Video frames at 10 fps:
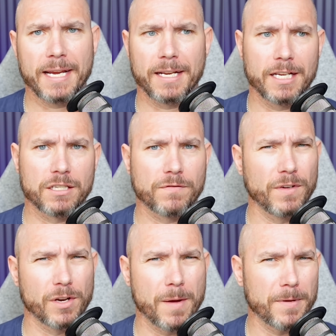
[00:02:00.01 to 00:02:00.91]
and it gets
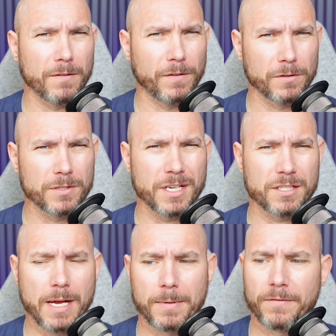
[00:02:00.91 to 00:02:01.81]
filled up, and the filters get
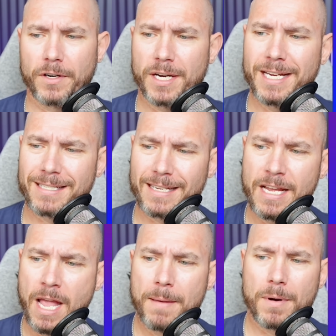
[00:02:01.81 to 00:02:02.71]
stopped up very easily.